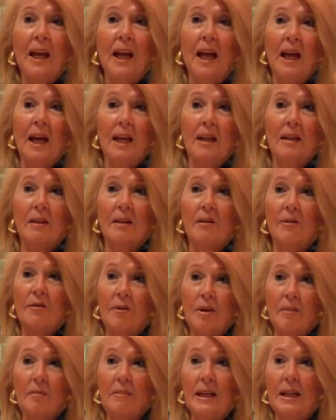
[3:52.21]
And
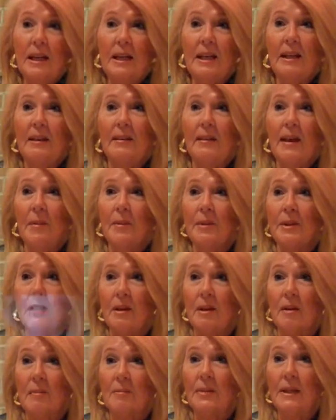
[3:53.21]
for me, that would
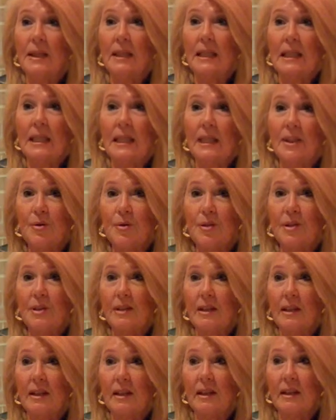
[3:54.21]
not be
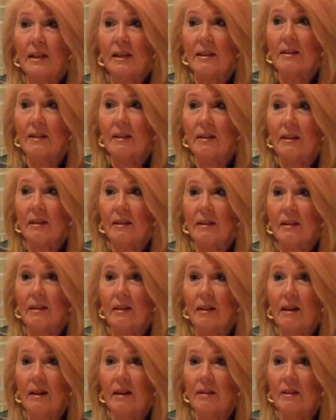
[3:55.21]
interesting as
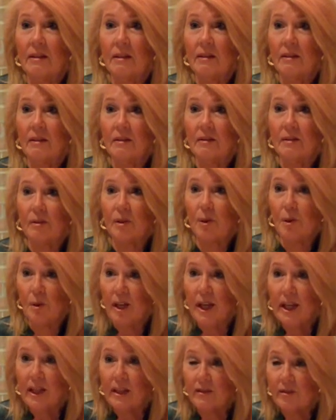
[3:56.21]
a
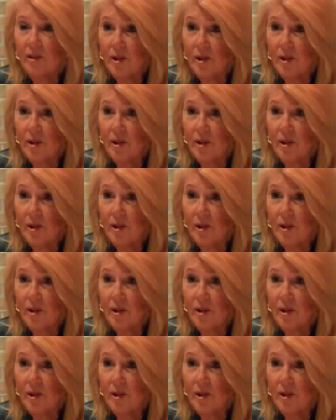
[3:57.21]
creative